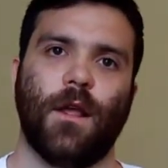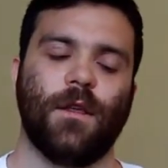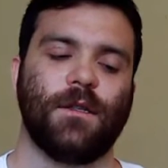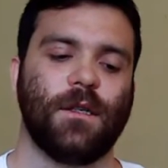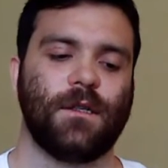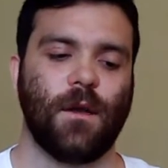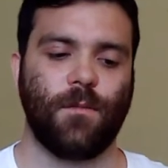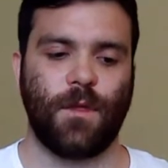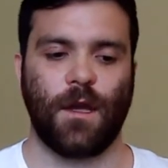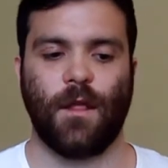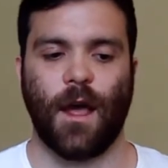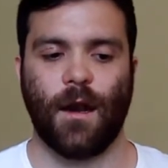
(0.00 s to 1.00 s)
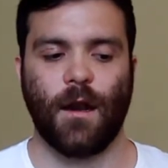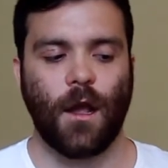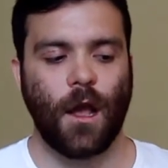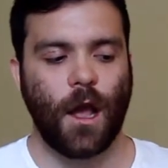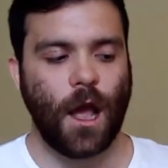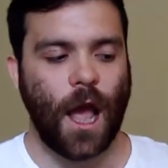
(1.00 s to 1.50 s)
This is something that
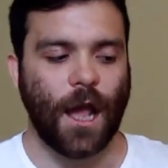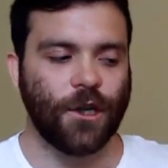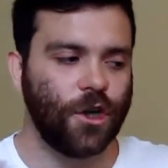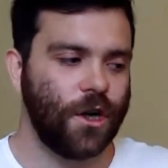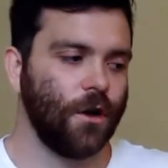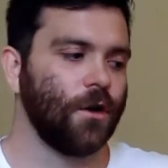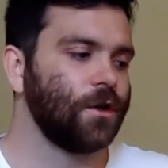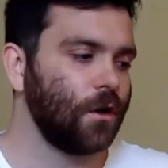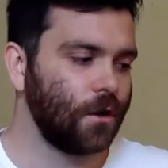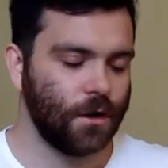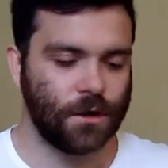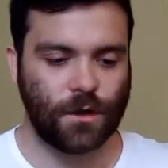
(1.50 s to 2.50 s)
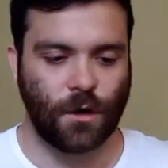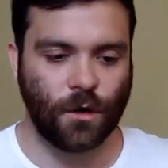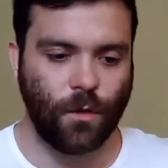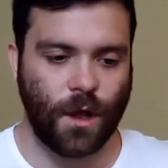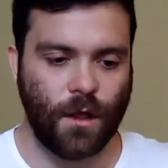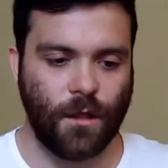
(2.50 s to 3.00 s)
engineers are concerned
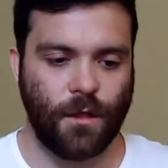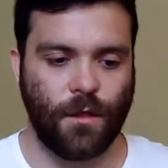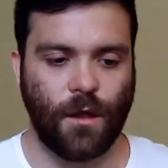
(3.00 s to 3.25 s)
with.